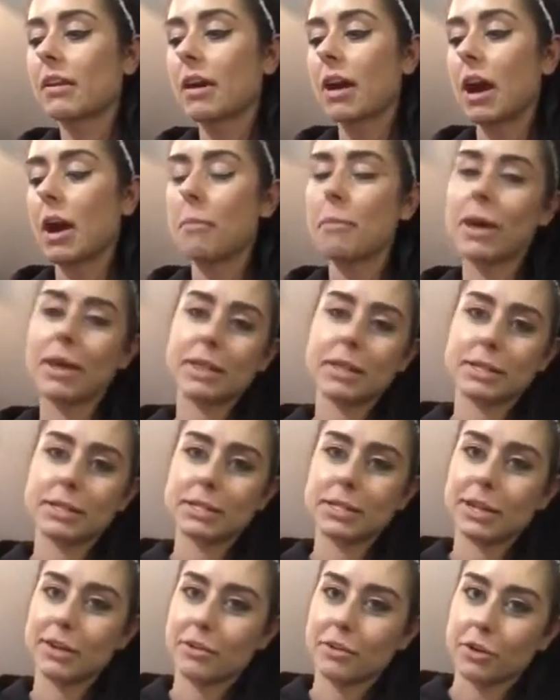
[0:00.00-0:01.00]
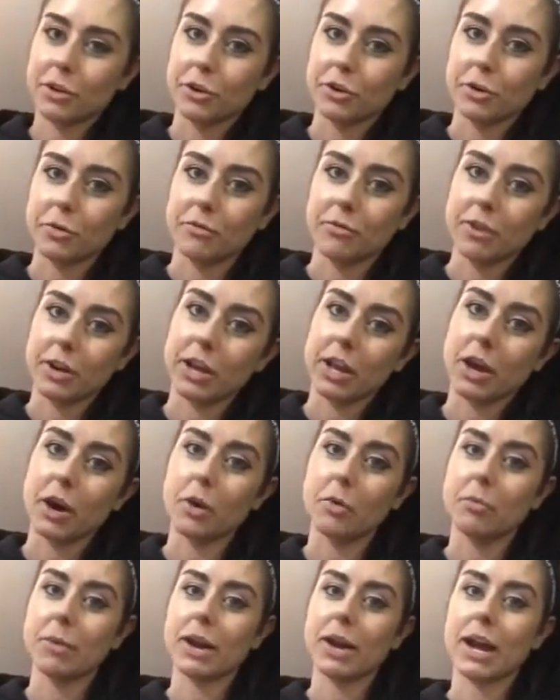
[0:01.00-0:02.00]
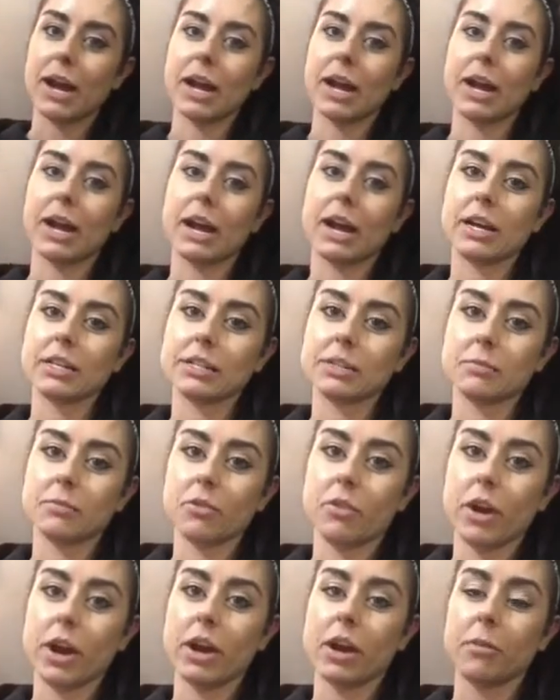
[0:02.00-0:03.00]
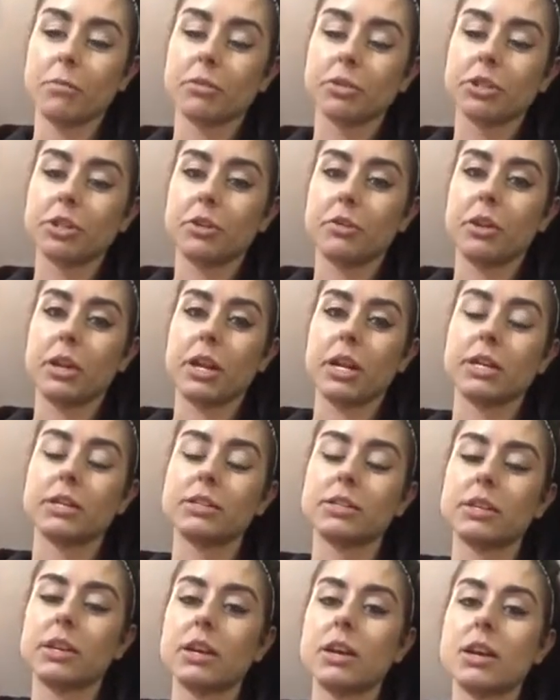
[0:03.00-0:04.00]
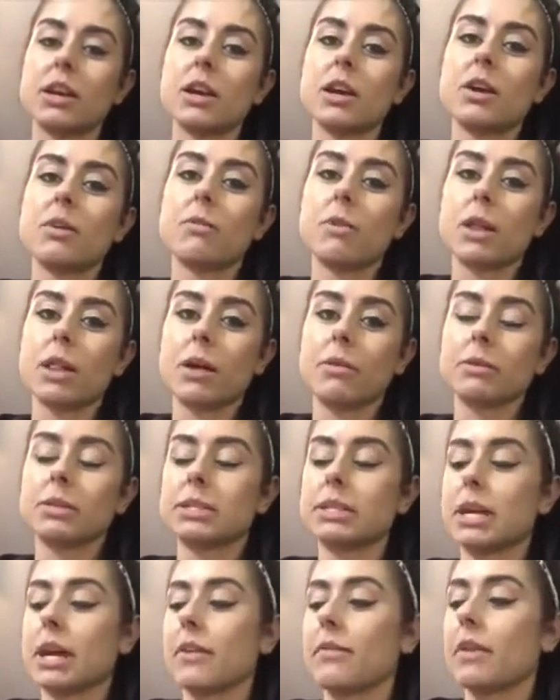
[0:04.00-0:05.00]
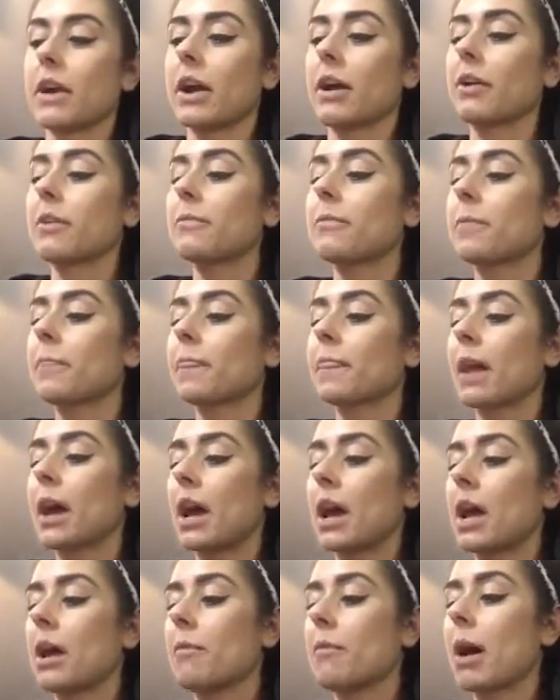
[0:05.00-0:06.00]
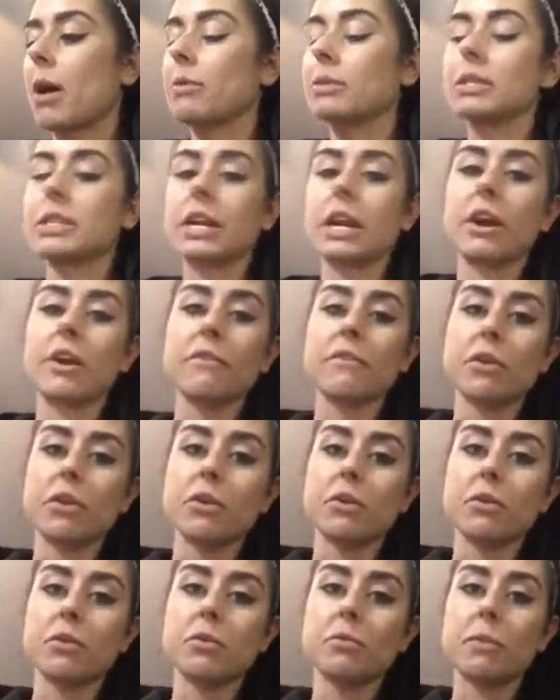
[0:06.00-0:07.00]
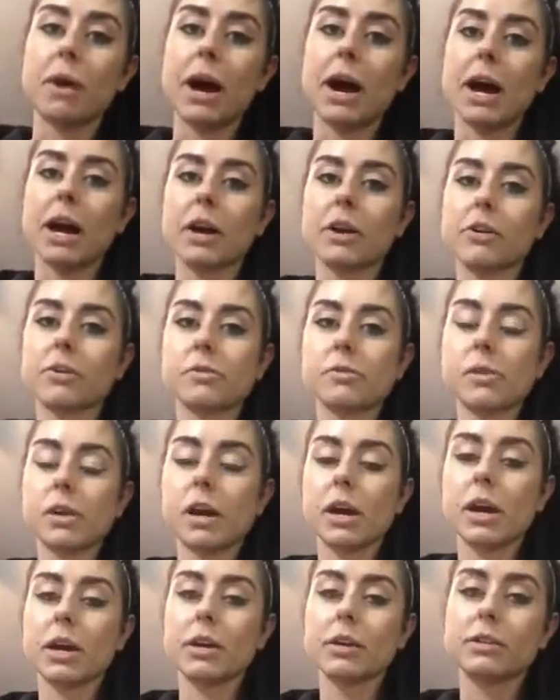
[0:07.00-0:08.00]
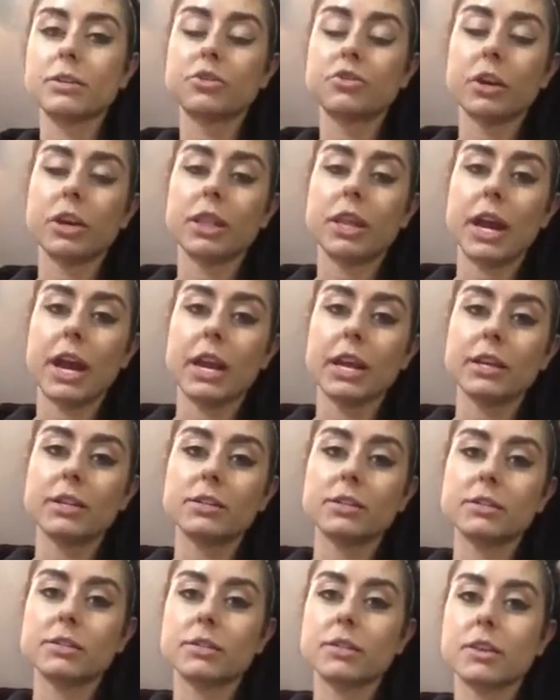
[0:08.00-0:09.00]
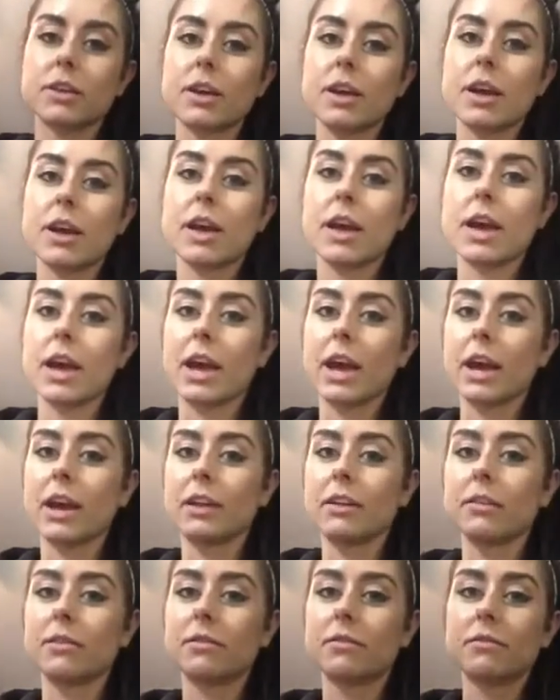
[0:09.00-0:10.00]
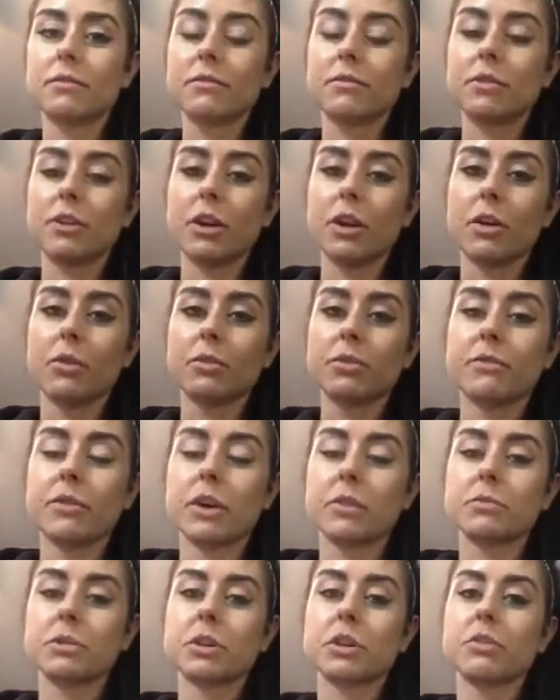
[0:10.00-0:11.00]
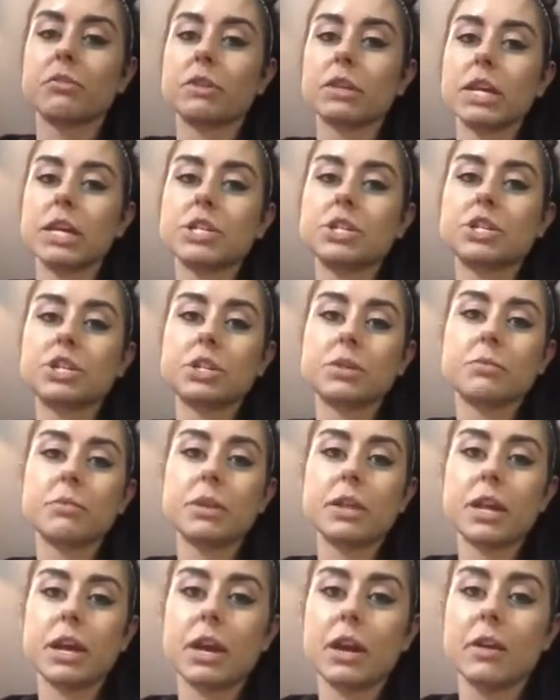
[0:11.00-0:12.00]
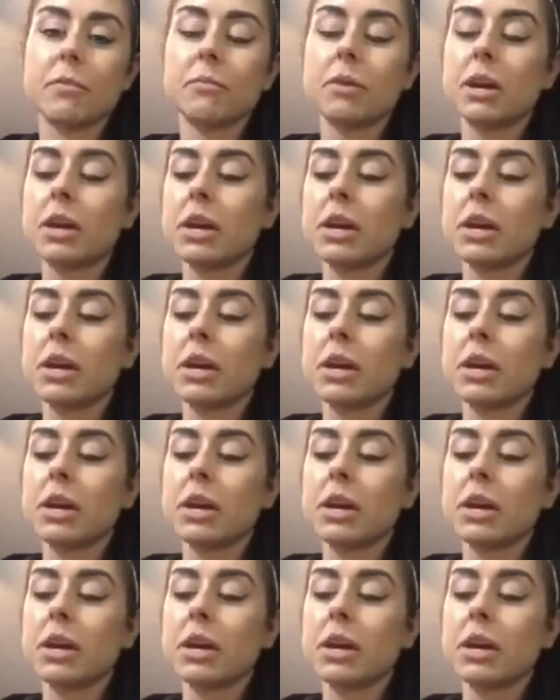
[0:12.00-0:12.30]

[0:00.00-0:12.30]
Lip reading: I'll make this another YouTube video, but I got some great opportunities while I was down there. I was interviewed by Strength Addicts and, developed a good relationship with him.